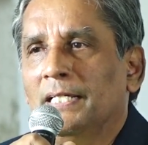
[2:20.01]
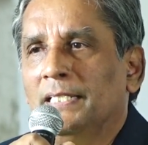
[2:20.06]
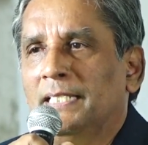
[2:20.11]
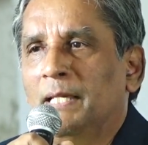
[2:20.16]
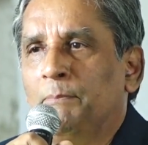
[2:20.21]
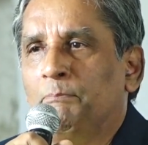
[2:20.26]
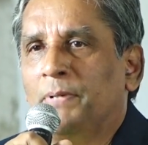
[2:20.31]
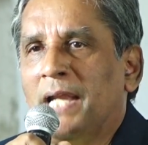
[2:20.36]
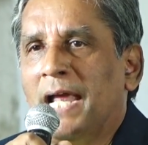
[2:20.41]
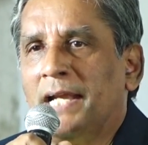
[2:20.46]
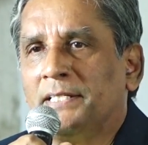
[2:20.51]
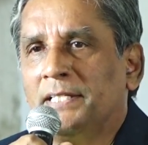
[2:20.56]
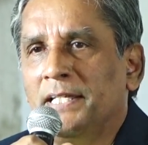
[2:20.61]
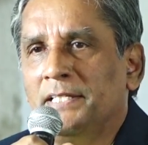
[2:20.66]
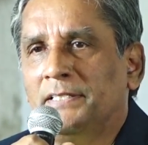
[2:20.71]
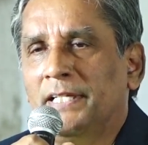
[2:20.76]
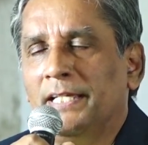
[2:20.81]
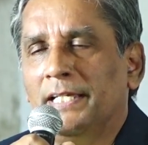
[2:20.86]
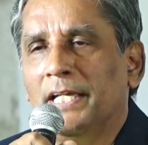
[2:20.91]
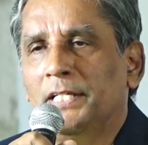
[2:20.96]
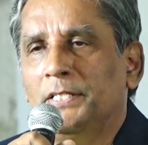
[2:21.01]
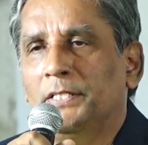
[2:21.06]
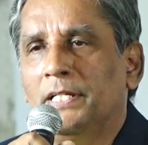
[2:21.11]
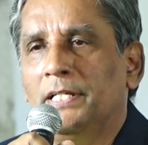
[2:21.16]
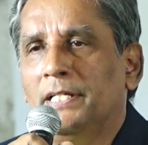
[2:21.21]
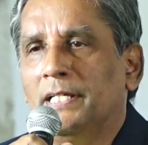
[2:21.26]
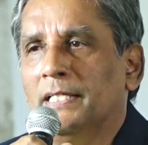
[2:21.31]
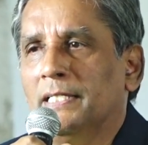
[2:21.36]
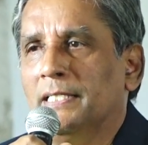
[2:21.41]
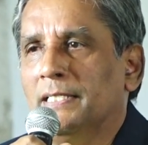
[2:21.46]
the practicing
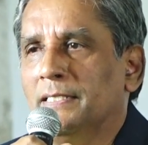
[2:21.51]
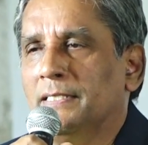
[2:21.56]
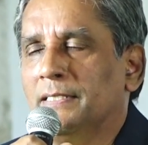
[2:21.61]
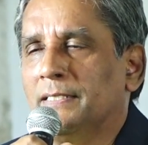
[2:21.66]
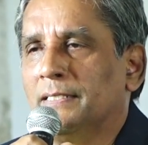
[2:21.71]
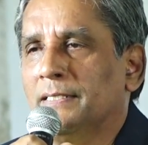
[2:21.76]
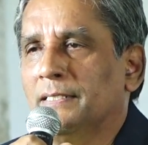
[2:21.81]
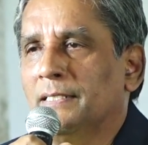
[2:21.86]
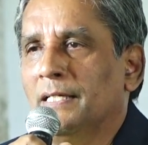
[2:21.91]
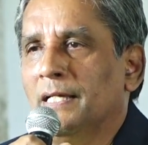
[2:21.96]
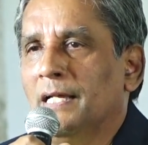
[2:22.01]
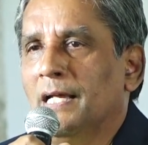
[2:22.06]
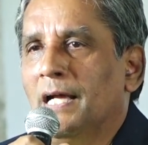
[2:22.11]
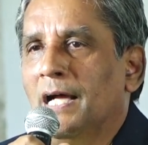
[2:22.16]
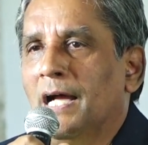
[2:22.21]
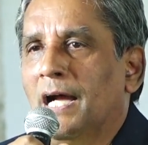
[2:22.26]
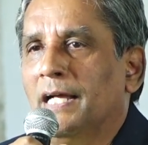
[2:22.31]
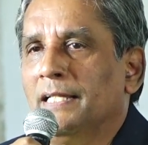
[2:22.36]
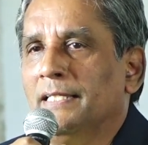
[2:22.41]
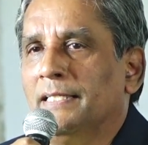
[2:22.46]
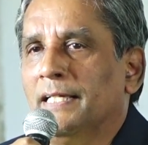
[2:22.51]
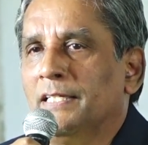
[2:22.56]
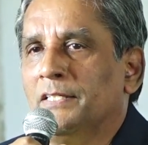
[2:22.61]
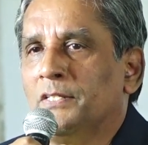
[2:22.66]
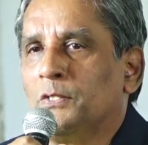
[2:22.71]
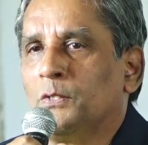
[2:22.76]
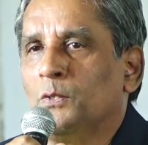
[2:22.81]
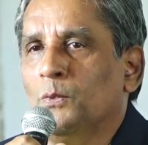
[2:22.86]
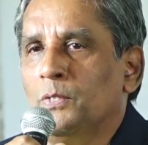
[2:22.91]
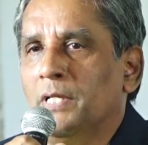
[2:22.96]
engineers, and the
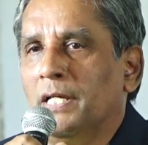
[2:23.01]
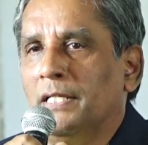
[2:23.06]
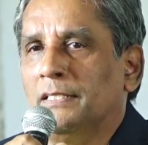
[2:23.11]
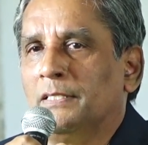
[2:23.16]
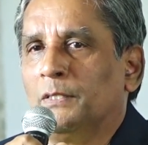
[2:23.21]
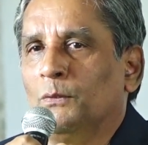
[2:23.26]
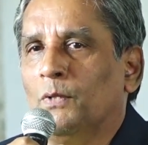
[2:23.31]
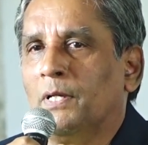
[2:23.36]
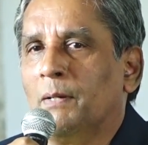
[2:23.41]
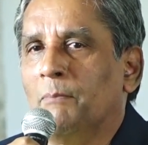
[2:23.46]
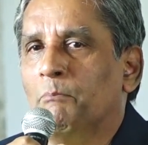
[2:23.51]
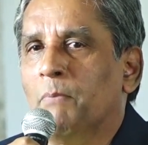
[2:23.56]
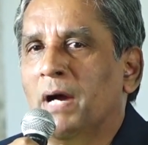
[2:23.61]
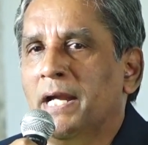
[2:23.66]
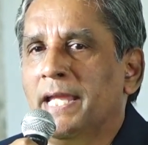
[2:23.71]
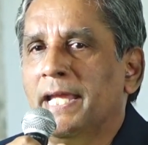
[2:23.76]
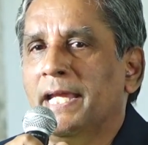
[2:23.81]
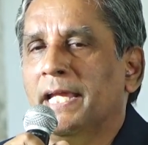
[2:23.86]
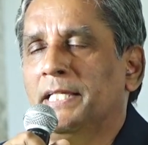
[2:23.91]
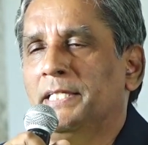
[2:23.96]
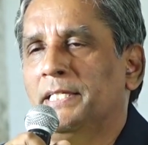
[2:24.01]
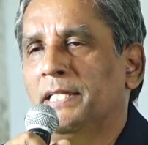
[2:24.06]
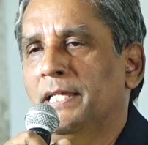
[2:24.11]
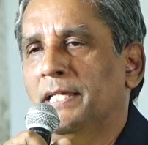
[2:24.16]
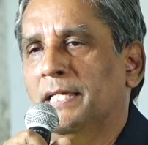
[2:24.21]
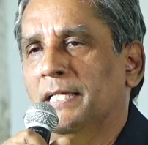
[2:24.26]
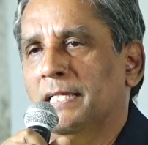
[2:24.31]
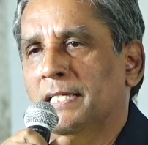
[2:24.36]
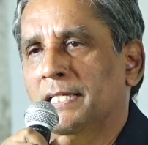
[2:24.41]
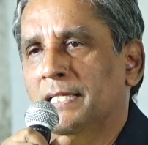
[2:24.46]
students who are budding
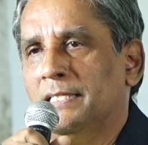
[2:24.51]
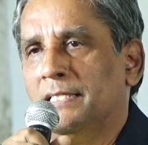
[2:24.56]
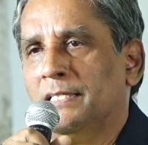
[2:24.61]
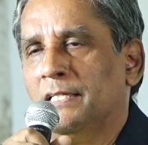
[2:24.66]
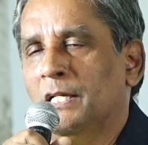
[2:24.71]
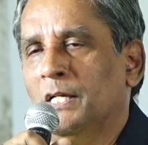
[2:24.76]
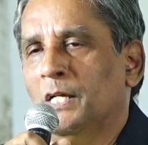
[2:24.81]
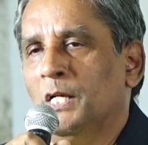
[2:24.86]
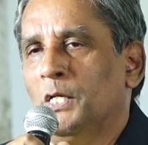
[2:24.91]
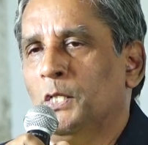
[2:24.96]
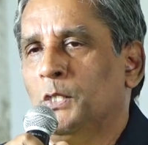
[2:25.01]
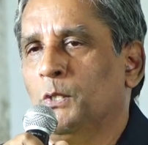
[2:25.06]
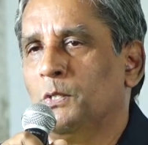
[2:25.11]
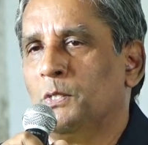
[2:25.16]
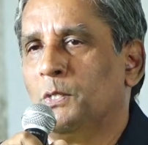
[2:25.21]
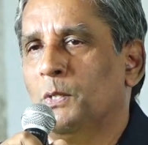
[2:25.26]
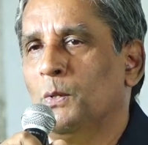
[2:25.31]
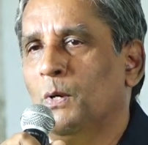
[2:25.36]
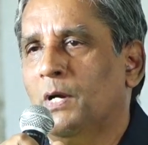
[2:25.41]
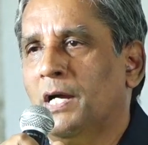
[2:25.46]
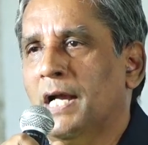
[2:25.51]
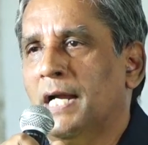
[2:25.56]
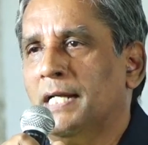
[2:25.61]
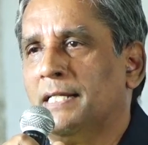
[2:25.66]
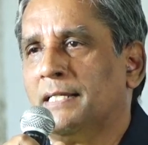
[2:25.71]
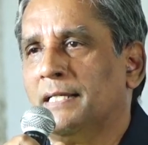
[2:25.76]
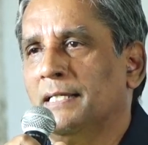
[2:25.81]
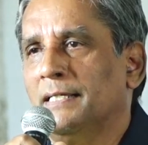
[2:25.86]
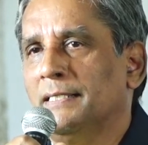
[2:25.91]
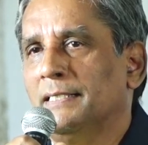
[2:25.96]
engineers should look
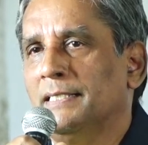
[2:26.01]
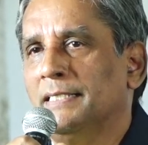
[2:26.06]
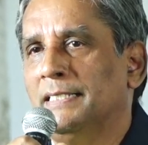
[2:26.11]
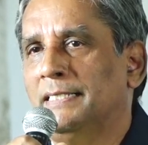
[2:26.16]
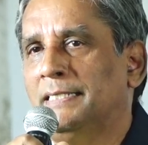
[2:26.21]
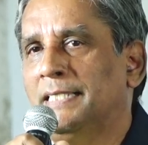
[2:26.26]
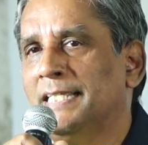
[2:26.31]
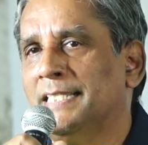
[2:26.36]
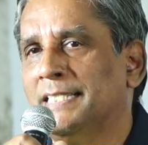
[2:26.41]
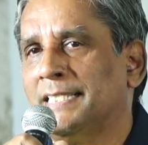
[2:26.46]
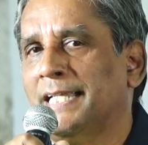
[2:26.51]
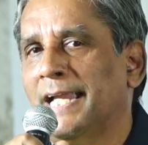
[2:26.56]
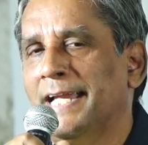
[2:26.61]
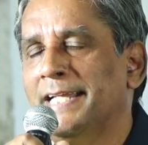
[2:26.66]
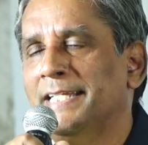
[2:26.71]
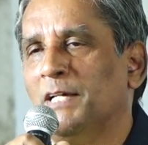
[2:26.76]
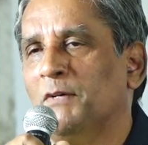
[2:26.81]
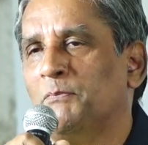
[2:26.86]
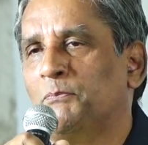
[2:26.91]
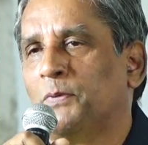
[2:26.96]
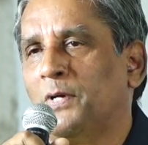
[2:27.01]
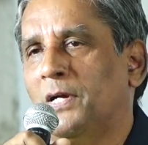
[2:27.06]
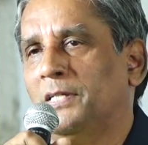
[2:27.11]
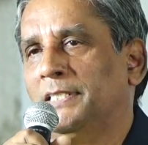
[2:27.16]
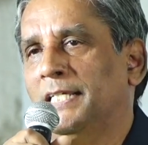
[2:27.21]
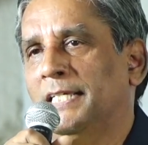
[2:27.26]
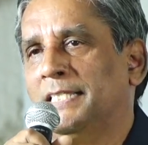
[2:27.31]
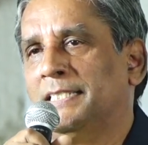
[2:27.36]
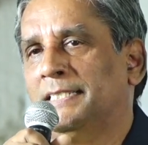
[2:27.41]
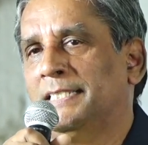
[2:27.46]
at this kind of
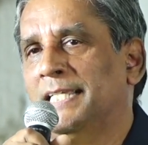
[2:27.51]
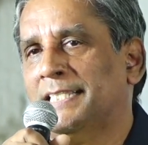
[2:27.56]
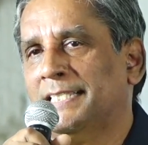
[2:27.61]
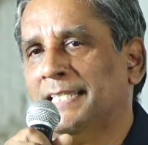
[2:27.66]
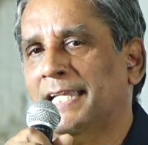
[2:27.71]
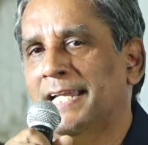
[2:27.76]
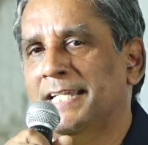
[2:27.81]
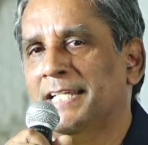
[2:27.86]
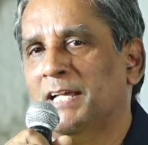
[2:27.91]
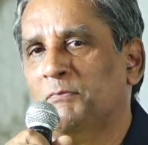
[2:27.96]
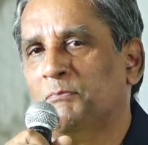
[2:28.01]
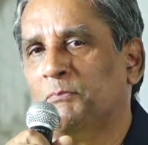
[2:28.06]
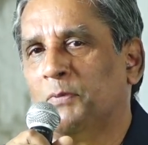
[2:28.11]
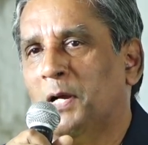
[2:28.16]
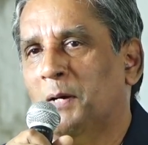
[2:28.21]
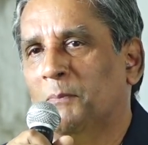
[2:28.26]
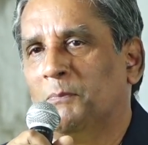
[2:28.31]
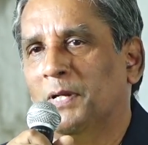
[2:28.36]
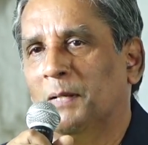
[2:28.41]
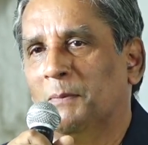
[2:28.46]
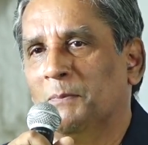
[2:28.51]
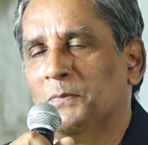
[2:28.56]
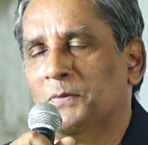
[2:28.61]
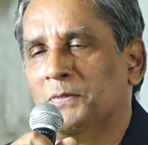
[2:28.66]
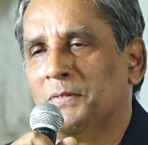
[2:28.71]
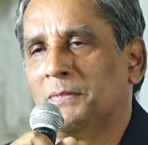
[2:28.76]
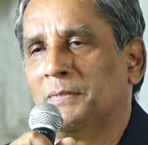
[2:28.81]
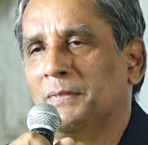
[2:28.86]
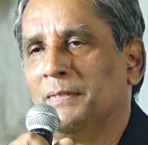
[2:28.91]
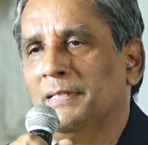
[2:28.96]
projects, this kind of
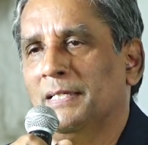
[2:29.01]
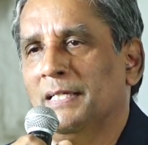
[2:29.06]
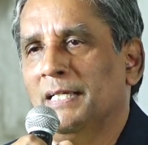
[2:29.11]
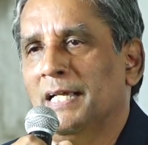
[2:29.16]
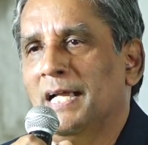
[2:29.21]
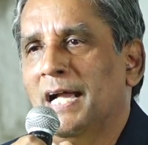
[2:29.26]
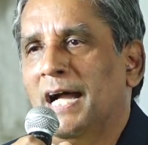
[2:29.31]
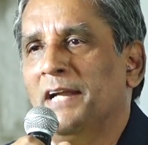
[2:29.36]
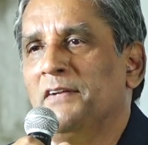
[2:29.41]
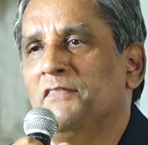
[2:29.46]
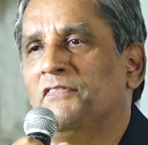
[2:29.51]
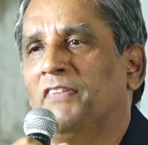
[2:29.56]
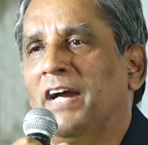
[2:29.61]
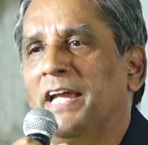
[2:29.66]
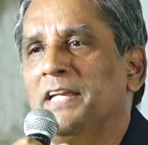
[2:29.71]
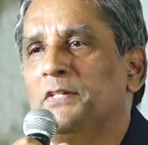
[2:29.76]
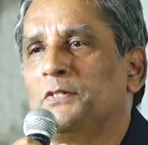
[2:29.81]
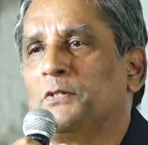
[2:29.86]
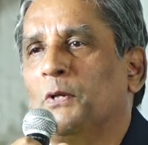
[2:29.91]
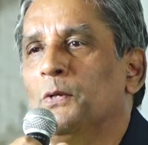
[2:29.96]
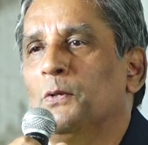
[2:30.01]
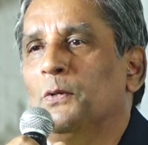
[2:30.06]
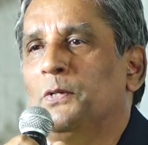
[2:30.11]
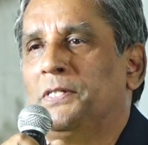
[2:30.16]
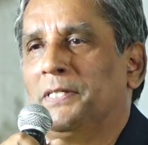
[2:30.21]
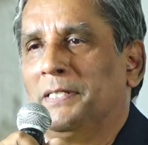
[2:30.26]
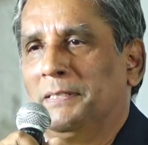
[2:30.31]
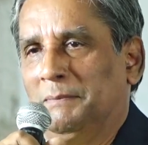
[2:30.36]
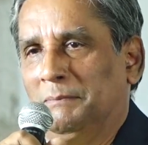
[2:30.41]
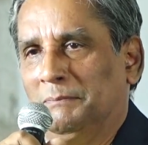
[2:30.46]
problems, and find
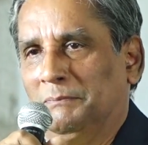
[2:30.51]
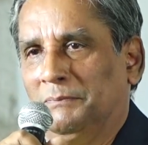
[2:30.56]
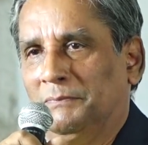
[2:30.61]
solution.